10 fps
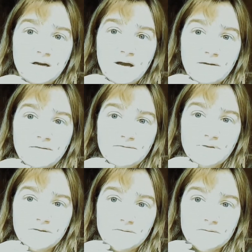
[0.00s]
That's kind
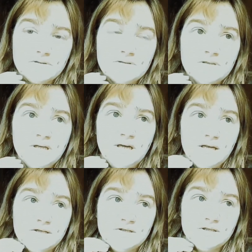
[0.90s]
of how it
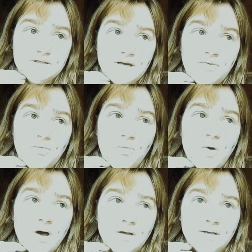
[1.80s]
feels, and it's just
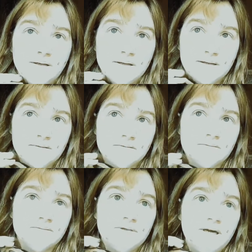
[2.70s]
that
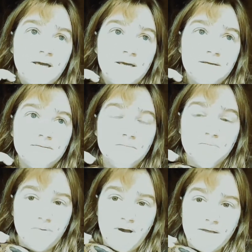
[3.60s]
one little
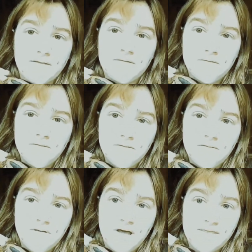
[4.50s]

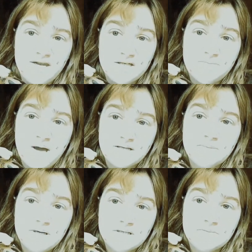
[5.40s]
breath, and then
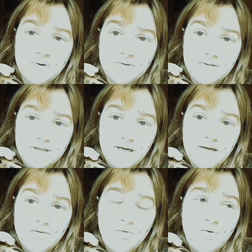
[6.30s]
it's back to being
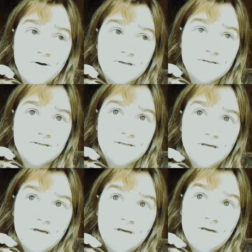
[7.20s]
smothered again, or
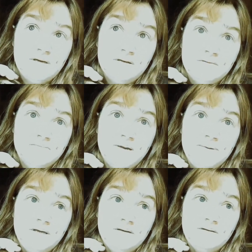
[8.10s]
it's
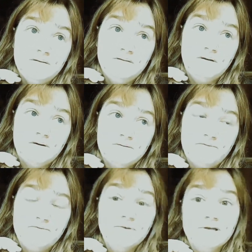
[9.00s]
maybe
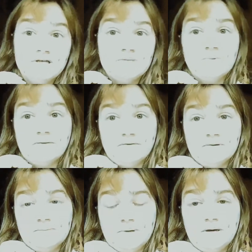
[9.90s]
not fully
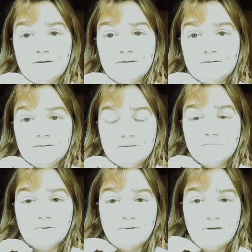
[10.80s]
smothered, but
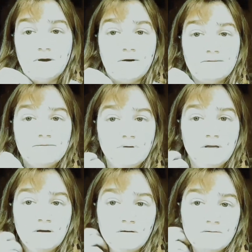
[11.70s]
smothered
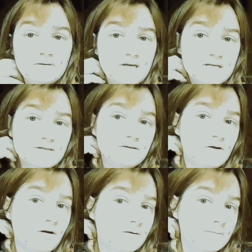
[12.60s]
enough, you know.
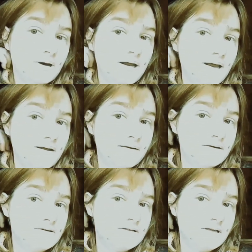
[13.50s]
He's caught in my
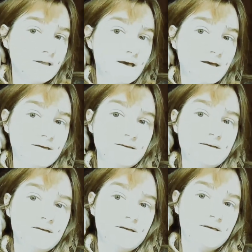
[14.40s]
hair, you see
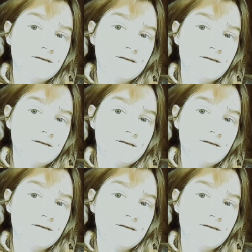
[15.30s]
that?